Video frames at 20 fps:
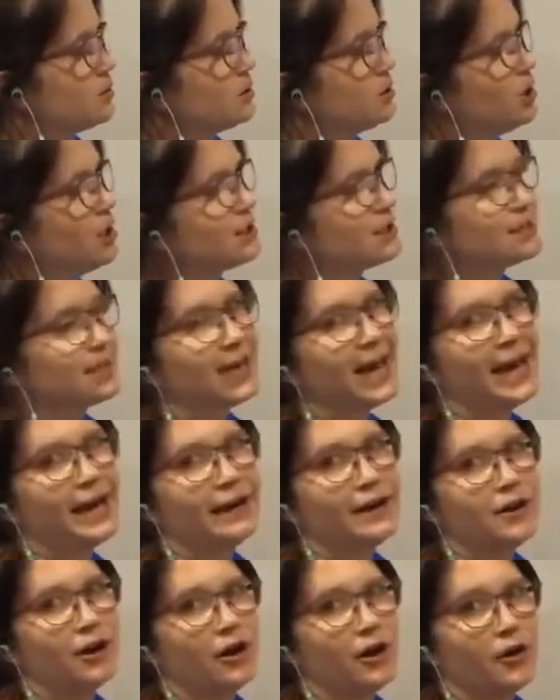just let
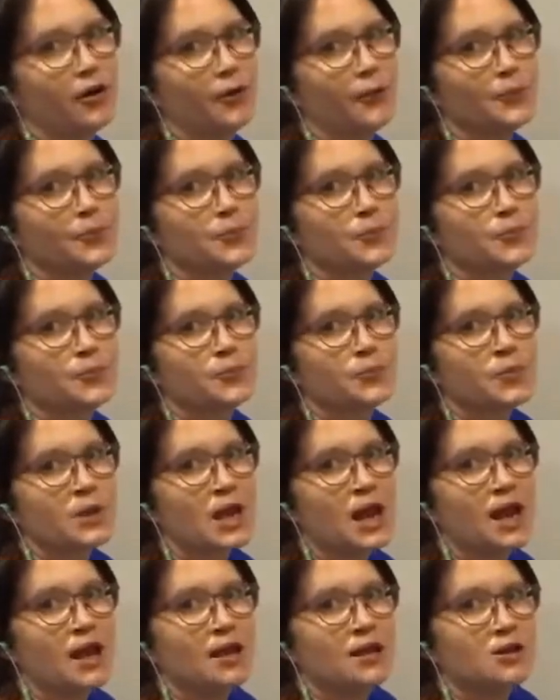it go.
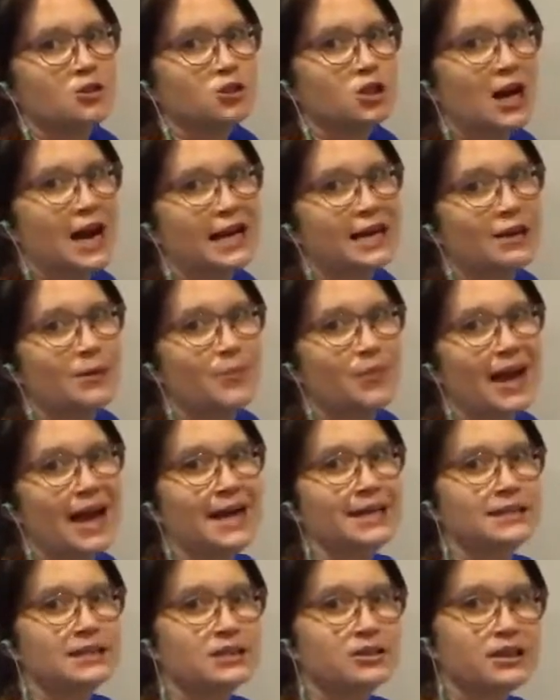Try your
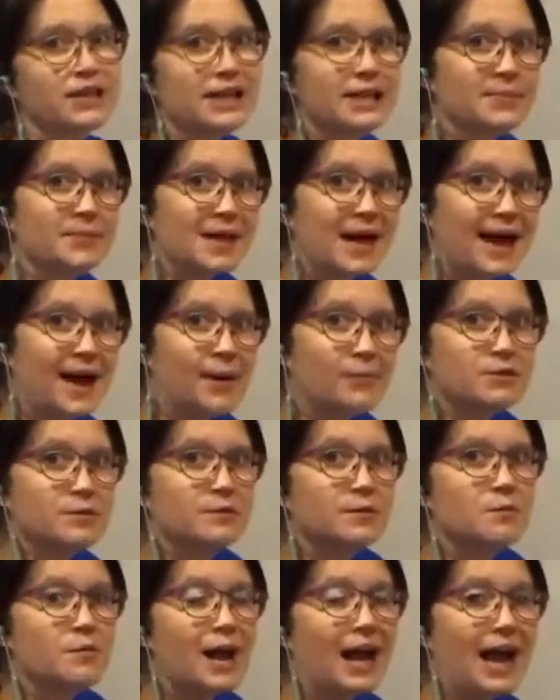best to keep the
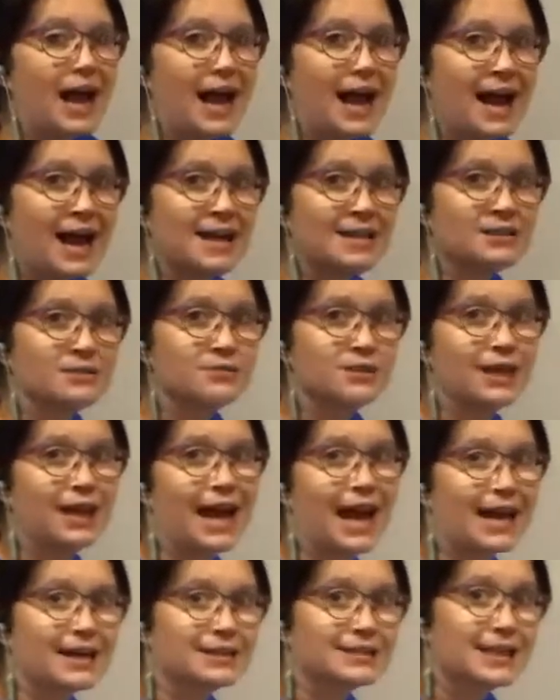abdomen as
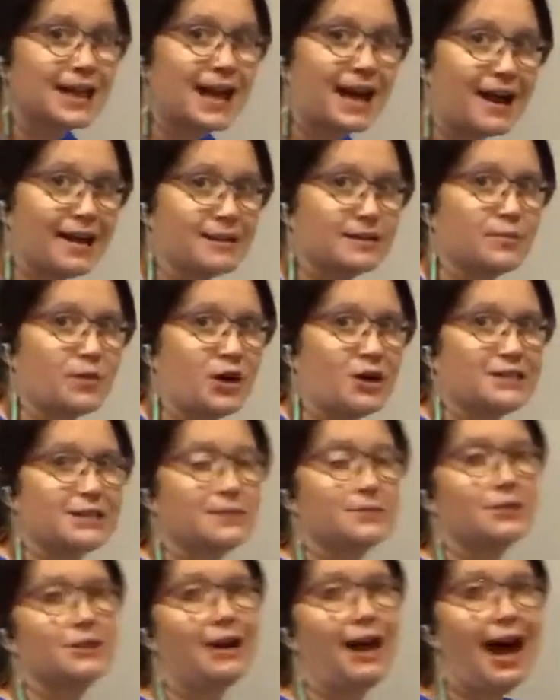relaxed as
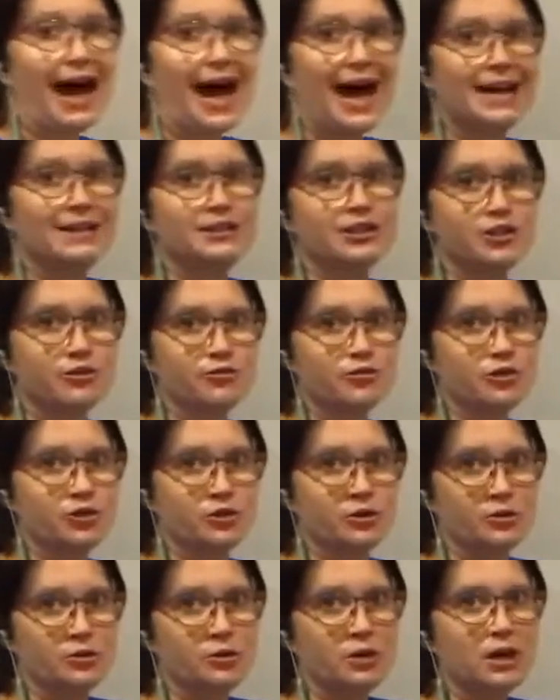possible as you
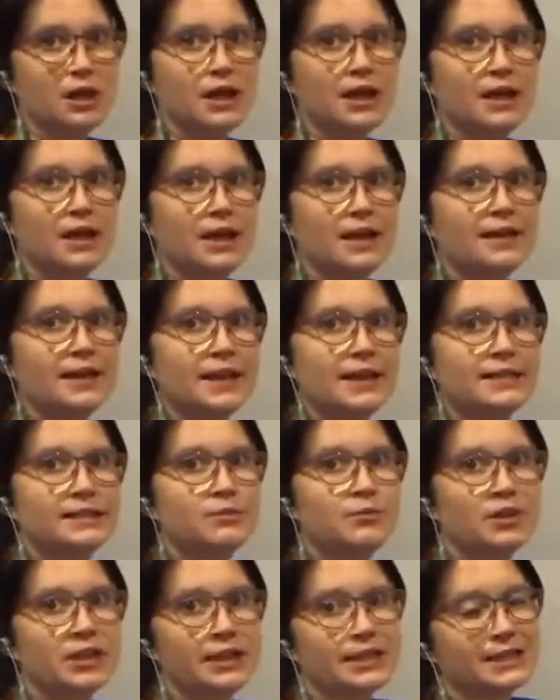do
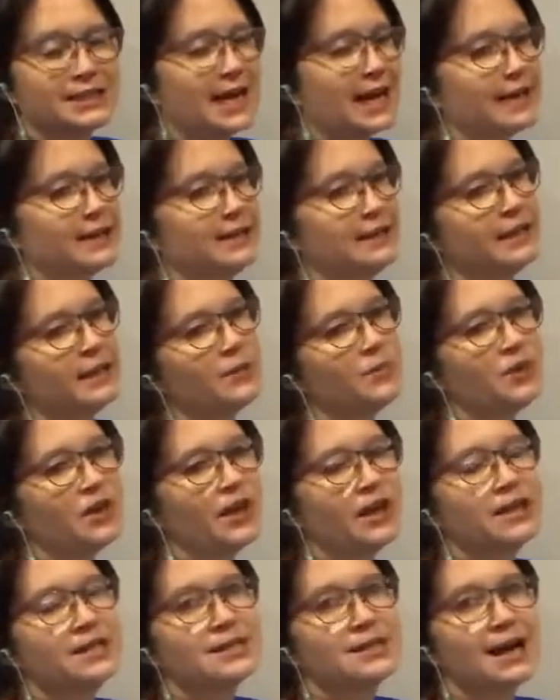this breathing technique,
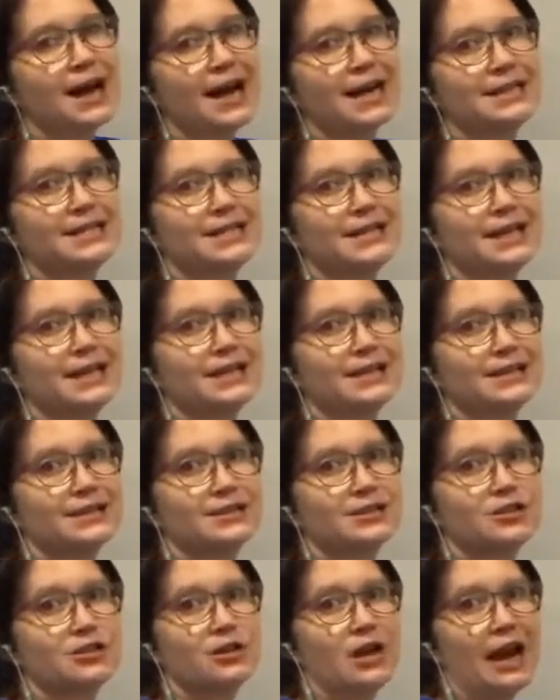because the idea
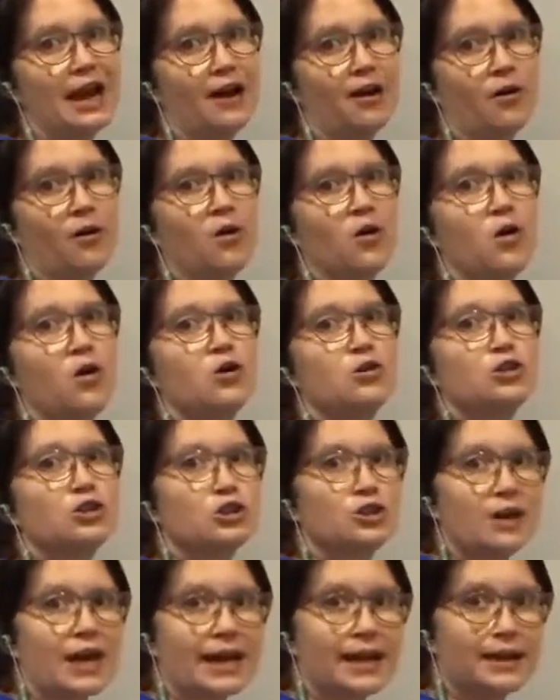is to now
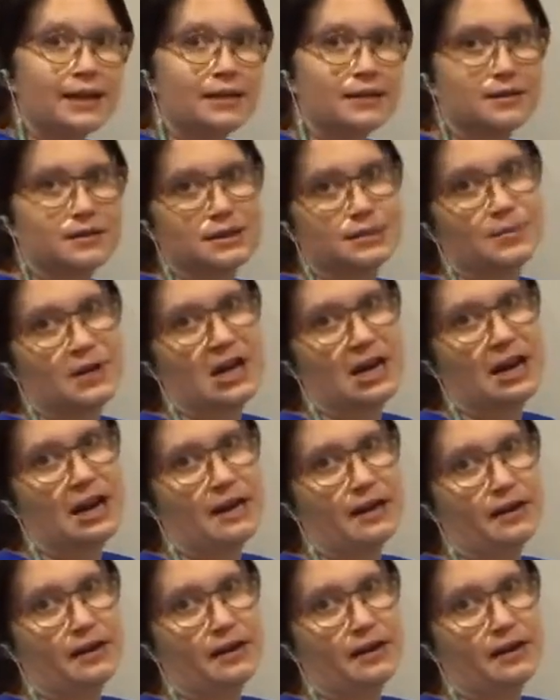strengthen the spine.